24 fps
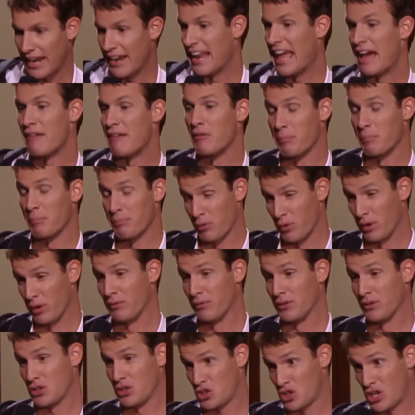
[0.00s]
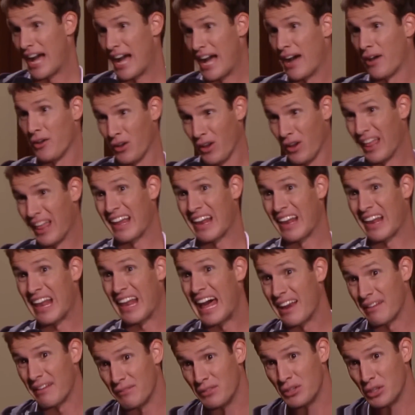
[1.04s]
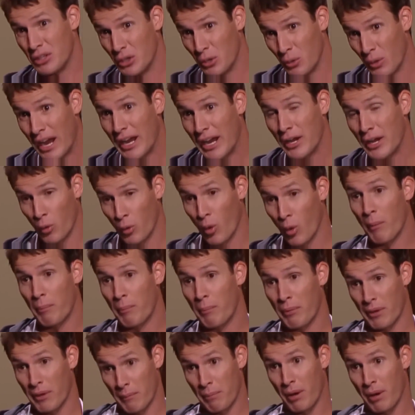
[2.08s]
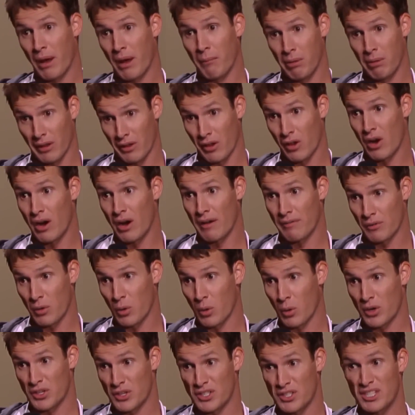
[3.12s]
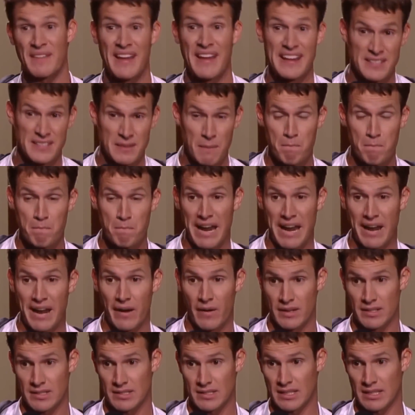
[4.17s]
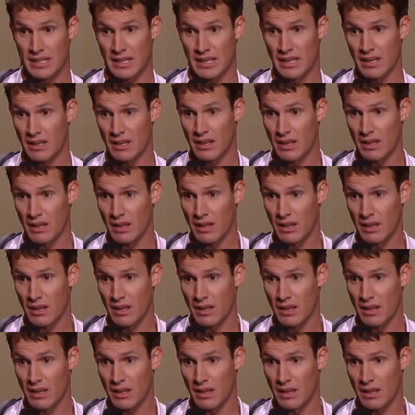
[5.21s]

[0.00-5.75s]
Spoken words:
I didn't have a privileged childhood like a lot of you. I grew up on a public golf course, and that's embarrassing.